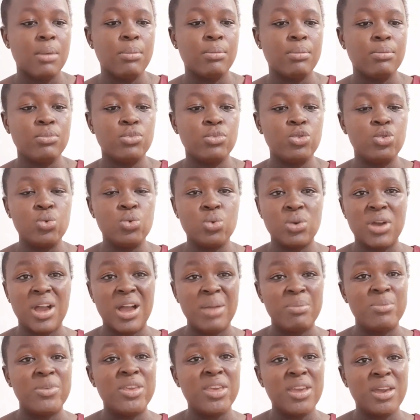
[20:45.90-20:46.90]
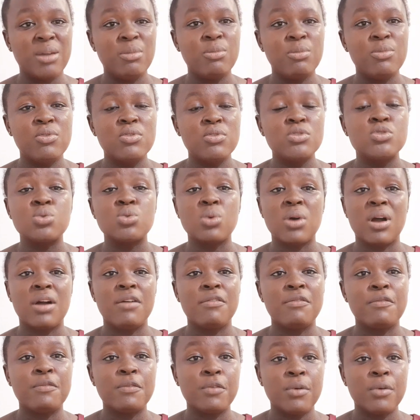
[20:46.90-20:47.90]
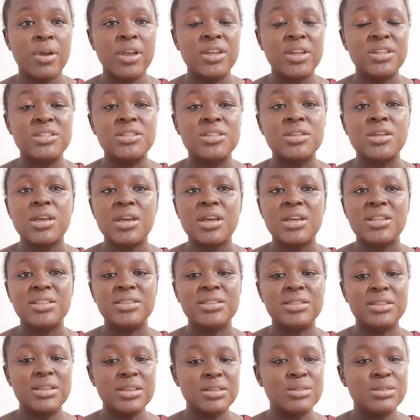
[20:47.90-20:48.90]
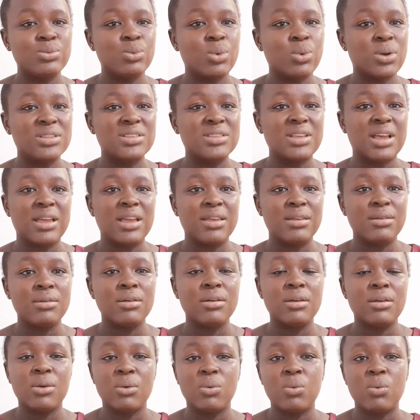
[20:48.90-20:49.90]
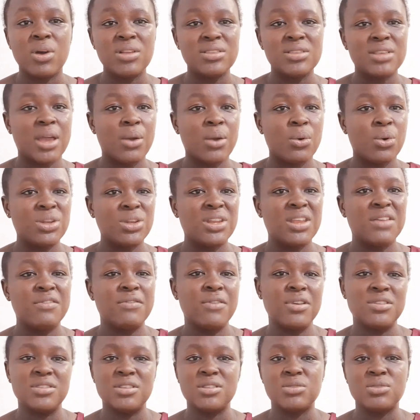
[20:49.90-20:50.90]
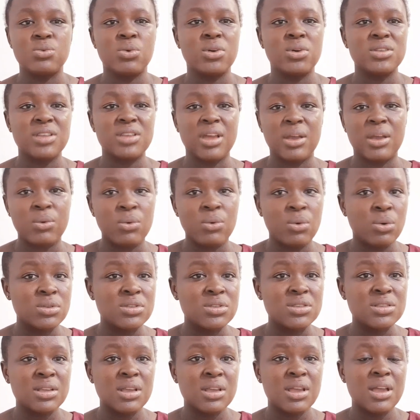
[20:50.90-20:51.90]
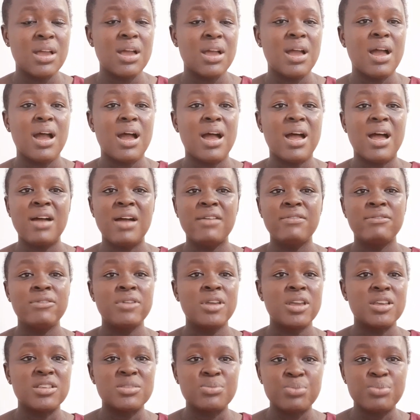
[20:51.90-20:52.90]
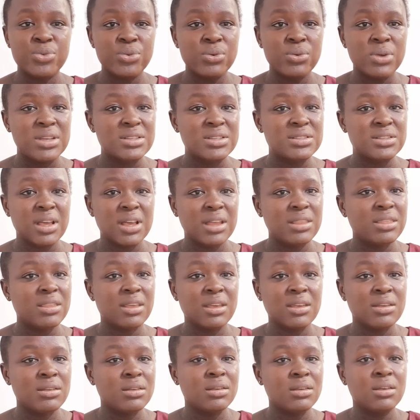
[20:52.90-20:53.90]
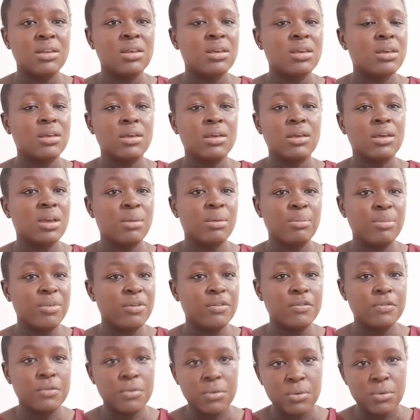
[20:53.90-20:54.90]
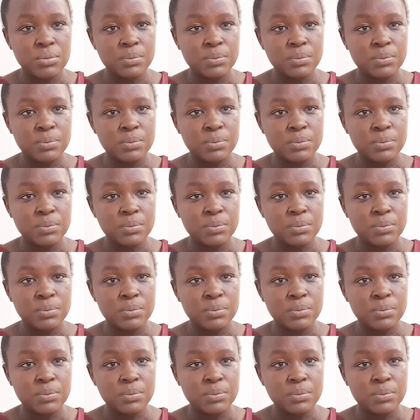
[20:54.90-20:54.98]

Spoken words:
you can be able to avoid this, what I ordered versus what I got. I haven't experienced that thing before.